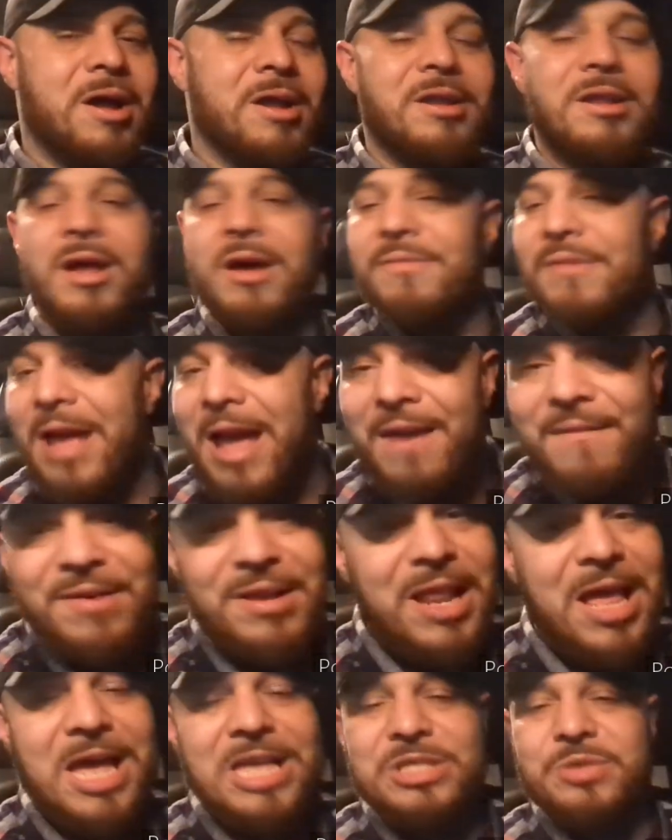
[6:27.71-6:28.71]
Love
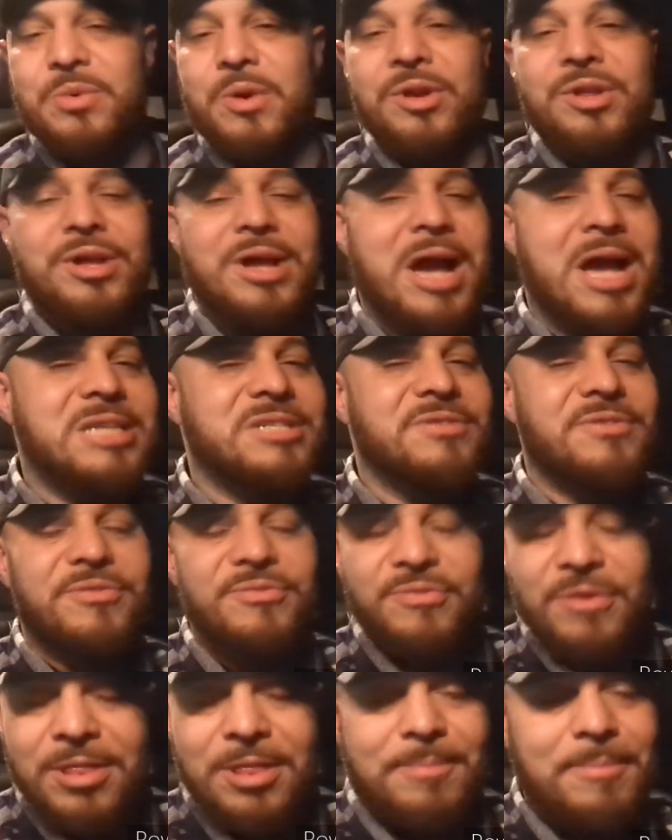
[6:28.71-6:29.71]
every last one of you guys
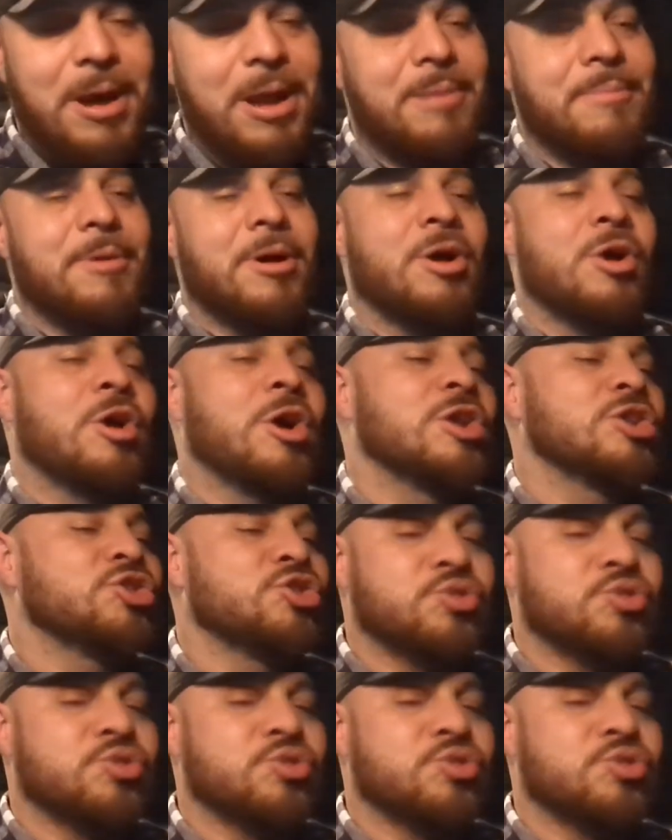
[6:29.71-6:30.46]
from the bottom of my heart.